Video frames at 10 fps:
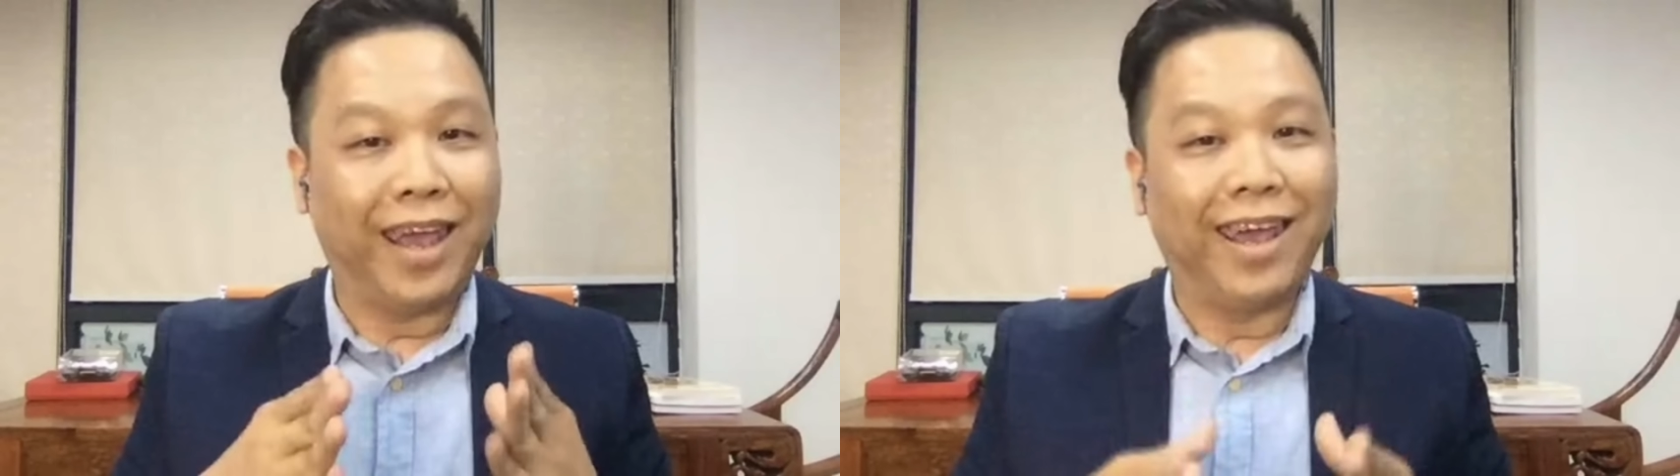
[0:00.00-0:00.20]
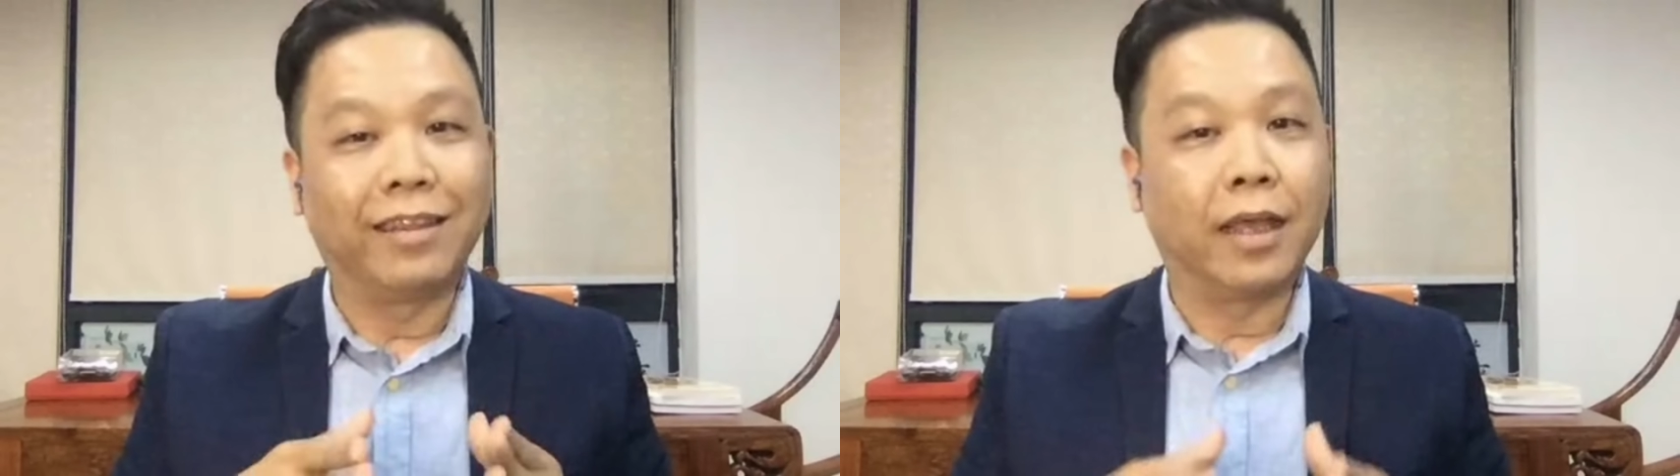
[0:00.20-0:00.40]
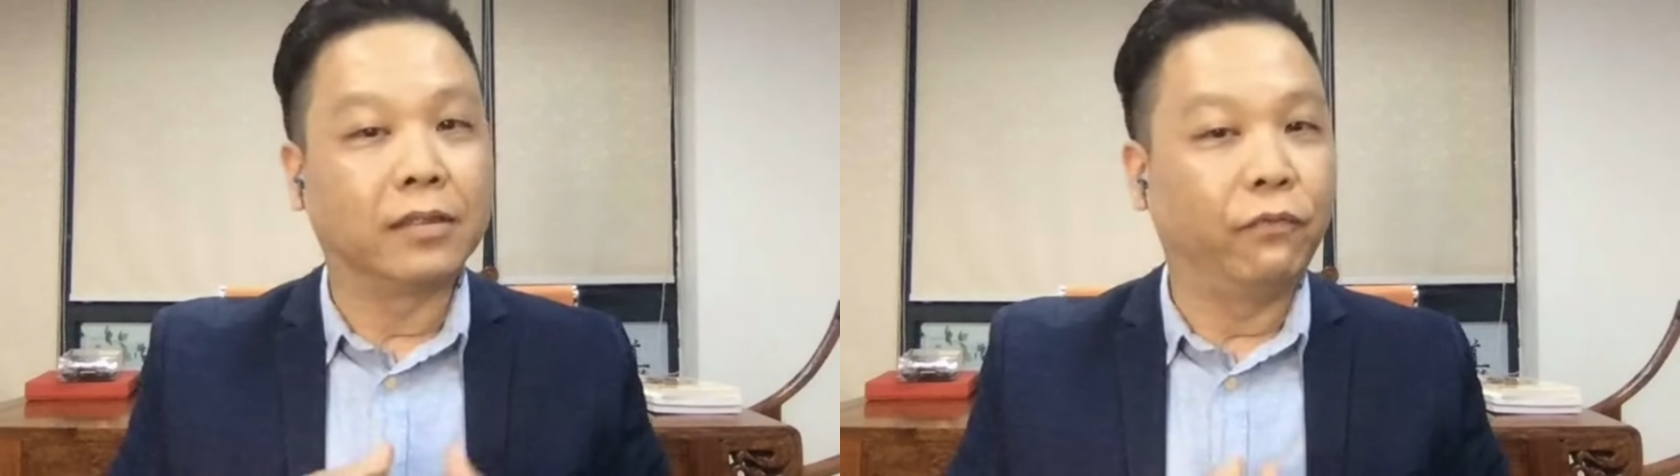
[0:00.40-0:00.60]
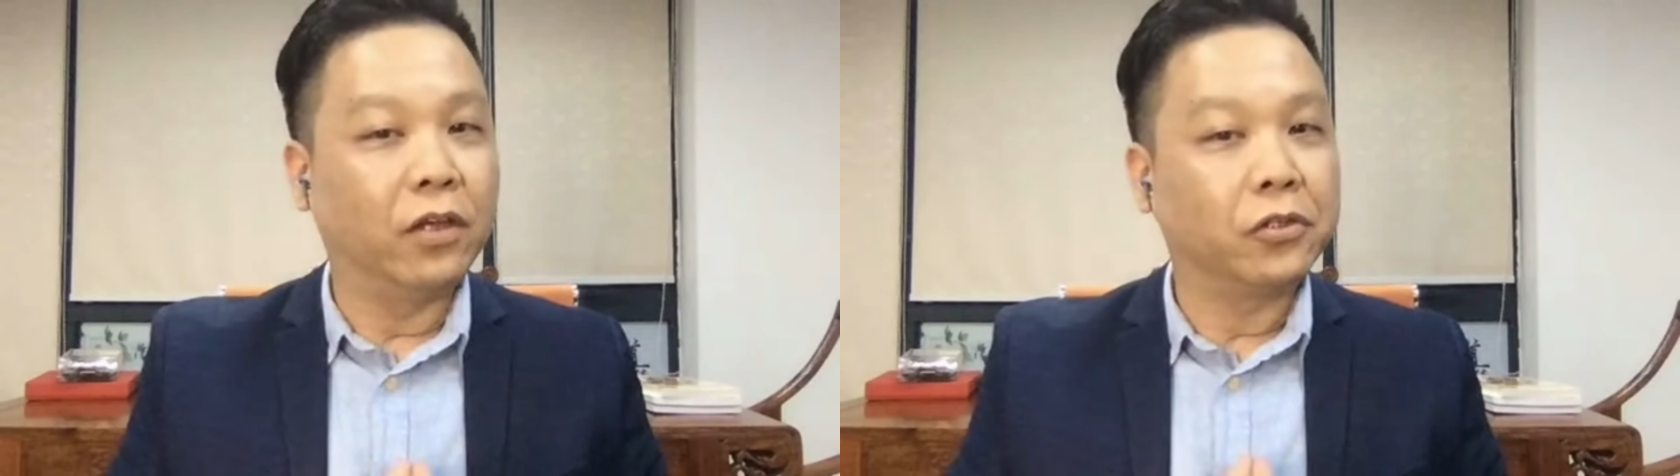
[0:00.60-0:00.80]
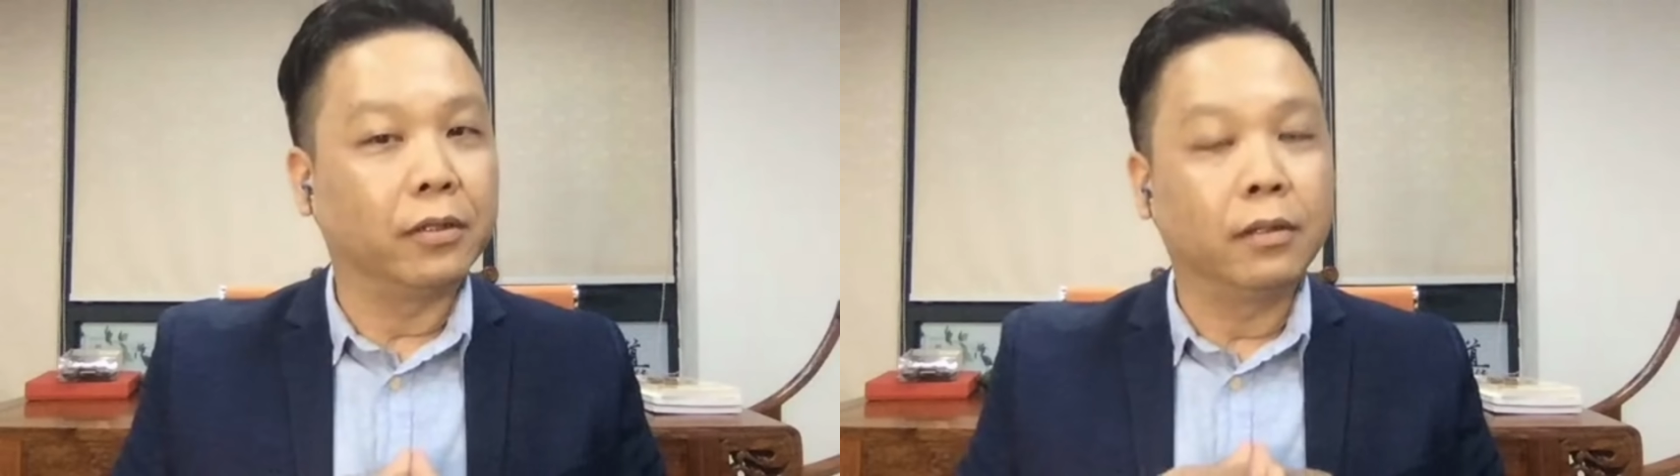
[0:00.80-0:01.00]
in his
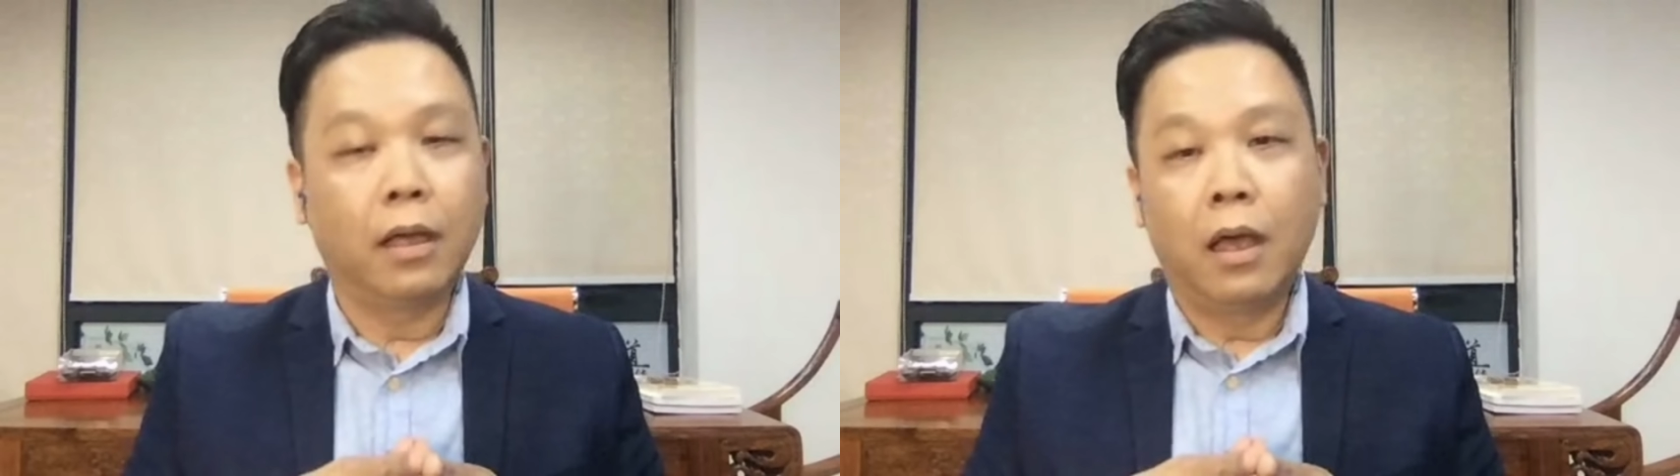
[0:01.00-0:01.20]
vision